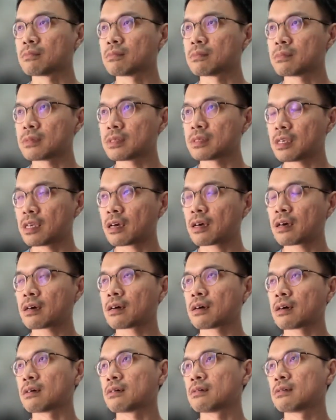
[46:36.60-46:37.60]

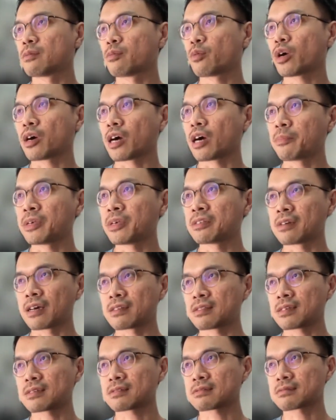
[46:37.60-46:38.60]
Yeah. Well, I mean, I
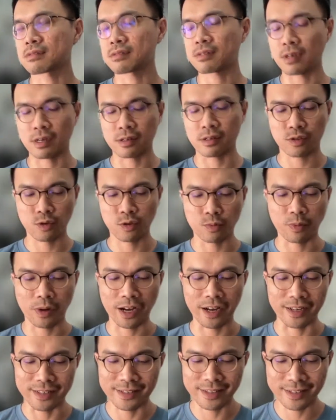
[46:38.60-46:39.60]
think two
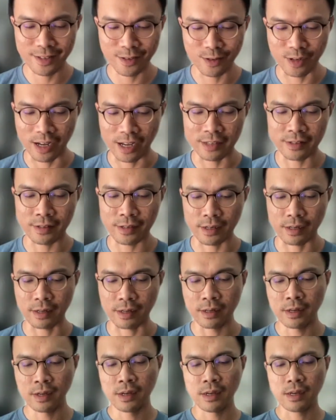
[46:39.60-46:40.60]
parts to the
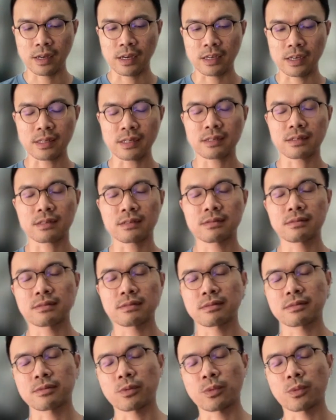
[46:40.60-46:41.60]
answer. I think
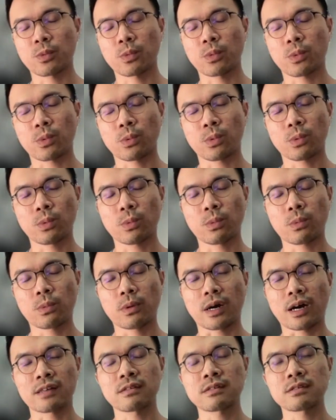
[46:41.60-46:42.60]

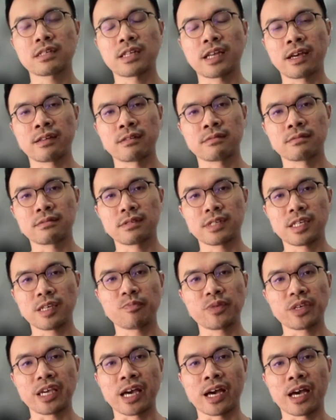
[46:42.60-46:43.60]
other than
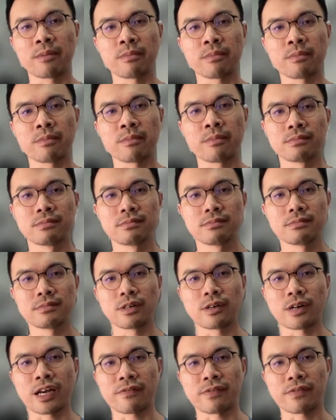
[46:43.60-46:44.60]
TPM,
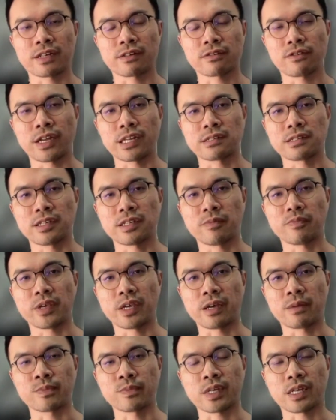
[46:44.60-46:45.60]
having a great
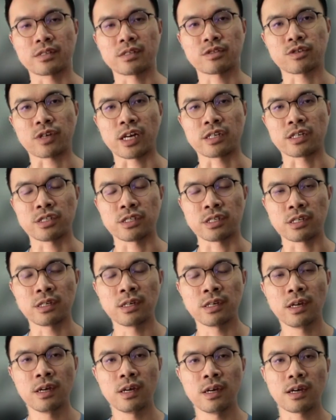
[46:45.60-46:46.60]
TPMs and
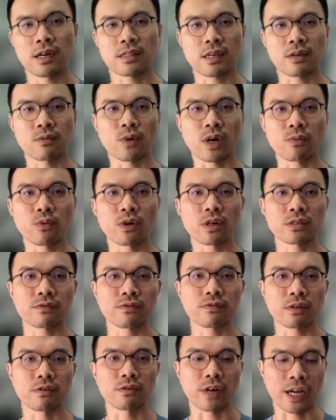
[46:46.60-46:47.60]
strategy, I think what works
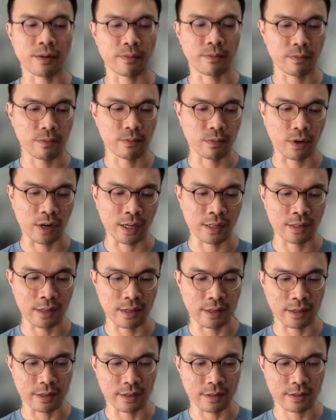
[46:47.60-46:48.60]
for Grab, one
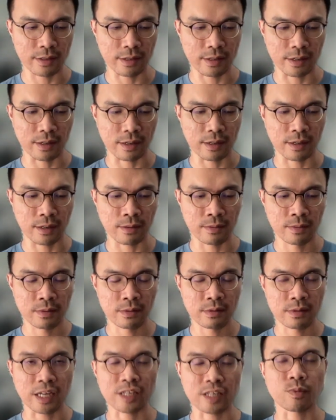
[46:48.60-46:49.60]
is
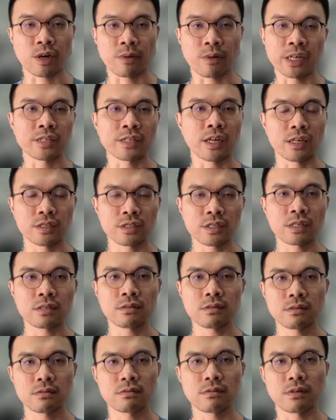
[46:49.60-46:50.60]

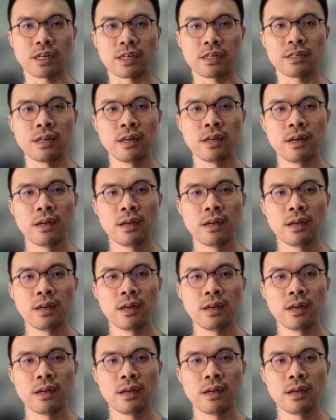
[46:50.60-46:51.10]
experimentation, right?